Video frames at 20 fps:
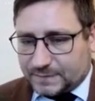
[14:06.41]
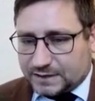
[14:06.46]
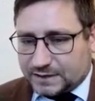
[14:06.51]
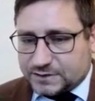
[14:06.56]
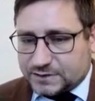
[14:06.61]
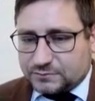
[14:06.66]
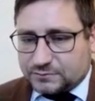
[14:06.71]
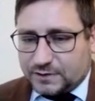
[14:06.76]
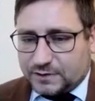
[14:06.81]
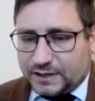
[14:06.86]

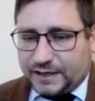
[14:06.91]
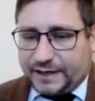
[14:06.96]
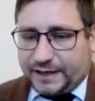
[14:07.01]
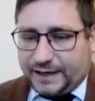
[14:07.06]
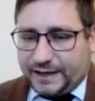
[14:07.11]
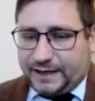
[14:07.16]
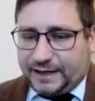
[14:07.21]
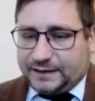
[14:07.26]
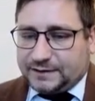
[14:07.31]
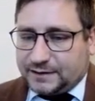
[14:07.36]
So
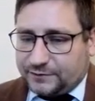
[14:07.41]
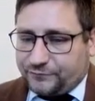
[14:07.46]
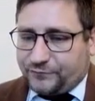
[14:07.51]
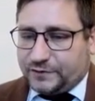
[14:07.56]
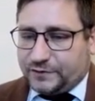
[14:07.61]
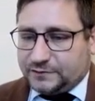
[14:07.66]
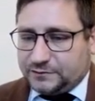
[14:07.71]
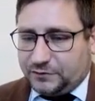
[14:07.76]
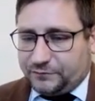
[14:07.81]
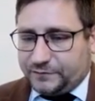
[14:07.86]
in the
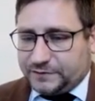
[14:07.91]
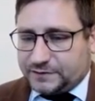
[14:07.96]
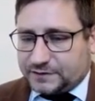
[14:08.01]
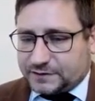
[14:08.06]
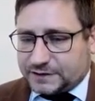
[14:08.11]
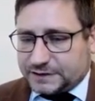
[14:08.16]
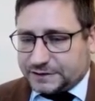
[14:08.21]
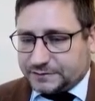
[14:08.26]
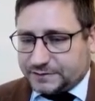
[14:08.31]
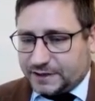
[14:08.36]
field of
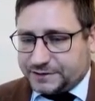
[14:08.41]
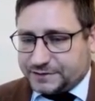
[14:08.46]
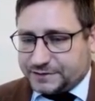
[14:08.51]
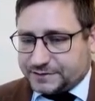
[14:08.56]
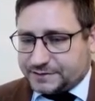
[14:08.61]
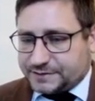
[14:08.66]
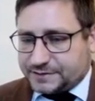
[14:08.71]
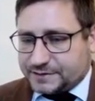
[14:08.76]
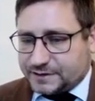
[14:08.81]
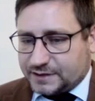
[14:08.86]
international
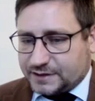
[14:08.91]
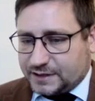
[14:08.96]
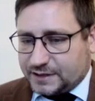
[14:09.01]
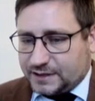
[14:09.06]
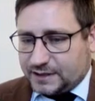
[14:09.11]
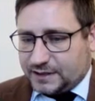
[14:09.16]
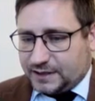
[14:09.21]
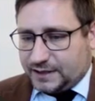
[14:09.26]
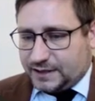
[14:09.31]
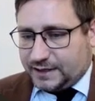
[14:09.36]
relations,
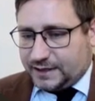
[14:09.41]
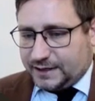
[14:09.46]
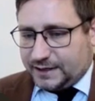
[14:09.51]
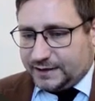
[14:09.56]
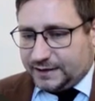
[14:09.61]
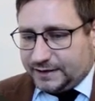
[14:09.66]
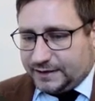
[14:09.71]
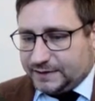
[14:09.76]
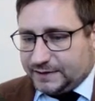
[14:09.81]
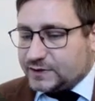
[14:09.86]

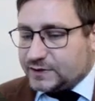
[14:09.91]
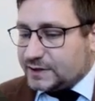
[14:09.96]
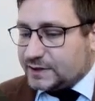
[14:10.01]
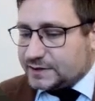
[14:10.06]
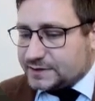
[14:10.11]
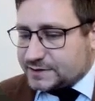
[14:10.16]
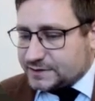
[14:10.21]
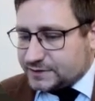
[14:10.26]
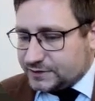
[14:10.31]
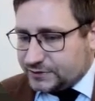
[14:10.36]
it
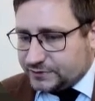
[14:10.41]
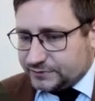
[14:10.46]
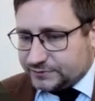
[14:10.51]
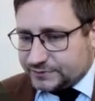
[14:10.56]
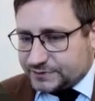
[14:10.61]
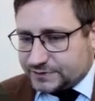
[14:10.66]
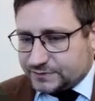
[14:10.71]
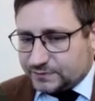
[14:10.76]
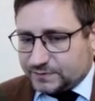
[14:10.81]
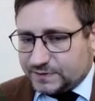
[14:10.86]
is
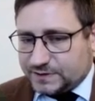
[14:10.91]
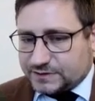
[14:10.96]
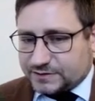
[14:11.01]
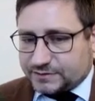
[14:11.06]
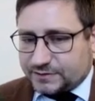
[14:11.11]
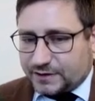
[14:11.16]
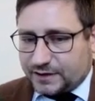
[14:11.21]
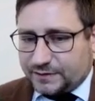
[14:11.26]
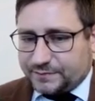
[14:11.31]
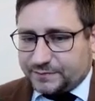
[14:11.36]
used to
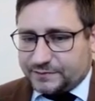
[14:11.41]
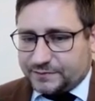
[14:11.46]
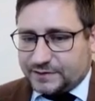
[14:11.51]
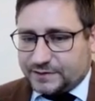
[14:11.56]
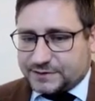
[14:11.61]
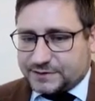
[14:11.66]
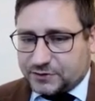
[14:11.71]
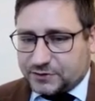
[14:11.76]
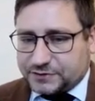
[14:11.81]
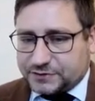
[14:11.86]
describe
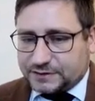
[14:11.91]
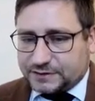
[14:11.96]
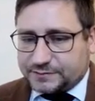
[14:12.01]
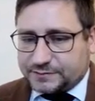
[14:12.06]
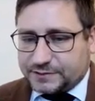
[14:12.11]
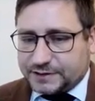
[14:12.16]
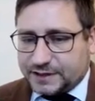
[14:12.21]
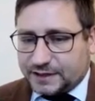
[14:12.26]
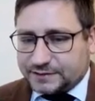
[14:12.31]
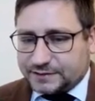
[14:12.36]
the social
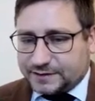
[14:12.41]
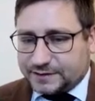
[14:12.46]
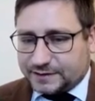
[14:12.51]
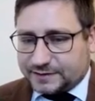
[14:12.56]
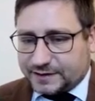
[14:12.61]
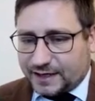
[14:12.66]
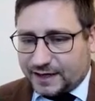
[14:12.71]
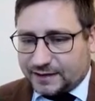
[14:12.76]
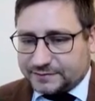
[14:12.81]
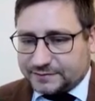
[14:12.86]
reality at
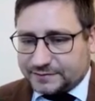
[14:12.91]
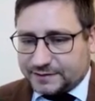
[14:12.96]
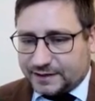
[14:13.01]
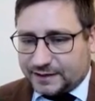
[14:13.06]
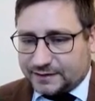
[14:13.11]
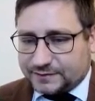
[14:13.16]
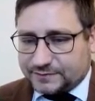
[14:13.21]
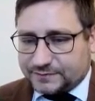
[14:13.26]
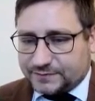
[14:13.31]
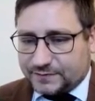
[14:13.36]
hand
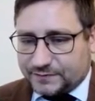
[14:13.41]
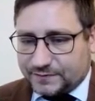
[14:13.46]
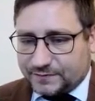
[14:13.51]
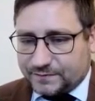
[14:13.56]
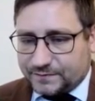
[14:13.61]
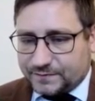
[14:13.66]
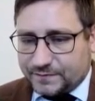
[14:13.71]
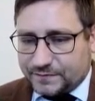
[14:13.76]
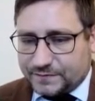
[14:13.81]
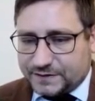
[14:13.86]
and
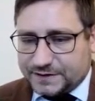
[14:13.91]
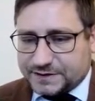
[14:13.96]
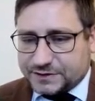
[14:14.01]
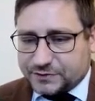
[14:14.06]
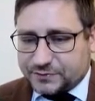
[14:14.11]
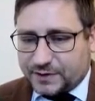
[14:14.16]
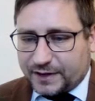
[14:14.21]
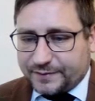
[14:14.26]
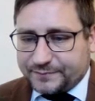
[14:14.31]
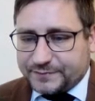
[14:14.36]

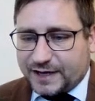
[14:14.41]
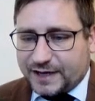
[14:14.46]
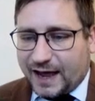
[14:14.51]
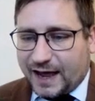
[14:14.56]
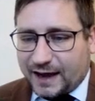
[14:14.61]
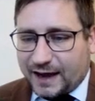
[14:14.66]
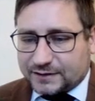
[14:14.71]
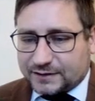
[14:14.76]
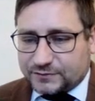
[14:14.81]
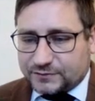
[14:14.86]
describe the
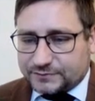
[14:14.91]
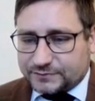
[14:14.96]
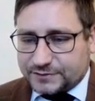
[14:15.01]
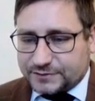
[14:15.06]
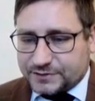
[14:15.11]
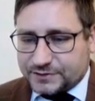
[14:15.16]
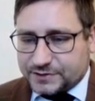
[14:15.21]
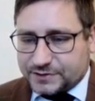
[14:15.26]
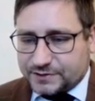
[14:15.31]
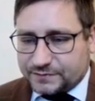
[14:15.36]

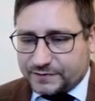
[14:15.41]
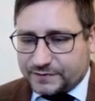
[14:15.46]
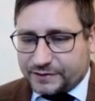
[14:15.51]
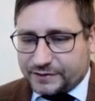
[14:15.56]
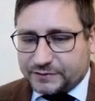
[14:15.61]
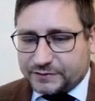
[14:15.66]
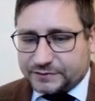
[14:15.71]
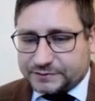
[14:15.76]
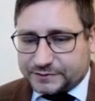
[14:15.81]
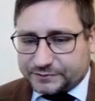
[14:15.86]
actors,
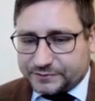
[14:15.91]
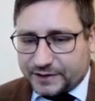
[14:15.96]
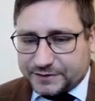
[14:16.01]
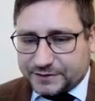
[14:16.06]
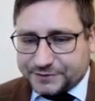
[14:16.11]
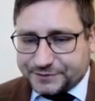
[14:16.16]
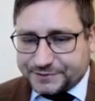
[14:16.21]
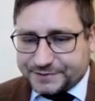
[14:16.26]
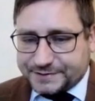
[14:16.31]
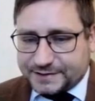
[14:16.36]
their
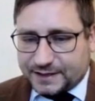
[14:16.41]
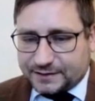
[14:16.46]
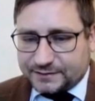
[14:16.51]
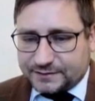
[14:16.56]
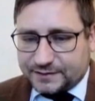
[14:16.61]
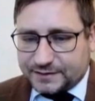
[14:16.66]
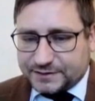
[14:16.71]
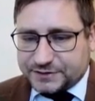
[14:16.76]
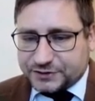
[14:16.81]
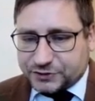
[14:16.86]
interactions, and
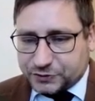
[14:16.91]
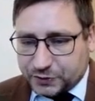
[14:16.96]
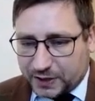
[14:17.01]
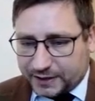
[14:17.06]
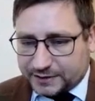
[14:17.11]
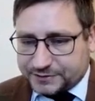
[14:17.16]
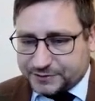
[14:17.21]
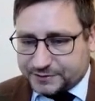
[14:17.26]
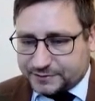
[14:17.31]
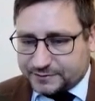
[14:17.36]
the
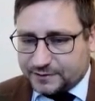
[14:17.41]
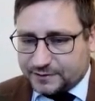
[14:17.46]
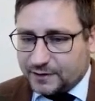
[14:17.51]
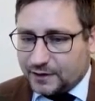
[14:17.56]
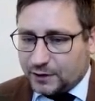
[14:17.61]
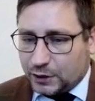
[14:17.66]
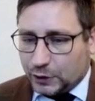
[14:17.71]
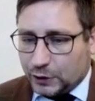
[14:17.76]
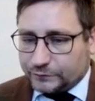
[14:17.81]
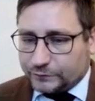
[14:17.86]
structure
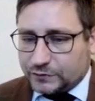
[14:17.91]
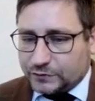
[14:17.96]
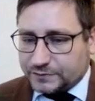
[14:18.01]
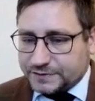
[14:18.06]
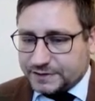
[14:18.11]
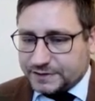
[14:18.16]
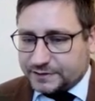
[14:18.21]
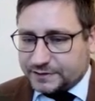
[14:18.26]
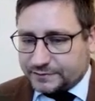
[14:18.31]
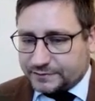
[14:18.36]
of
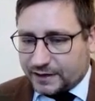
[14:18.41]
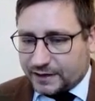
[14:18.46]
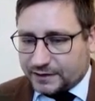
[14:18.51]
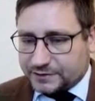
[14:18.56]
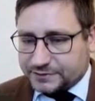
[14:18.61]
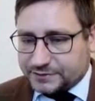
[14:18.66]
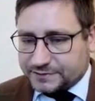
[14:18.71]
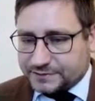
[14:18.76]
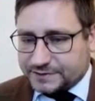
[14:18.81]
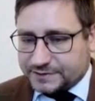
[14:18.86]
those
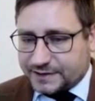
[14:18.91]
interactions.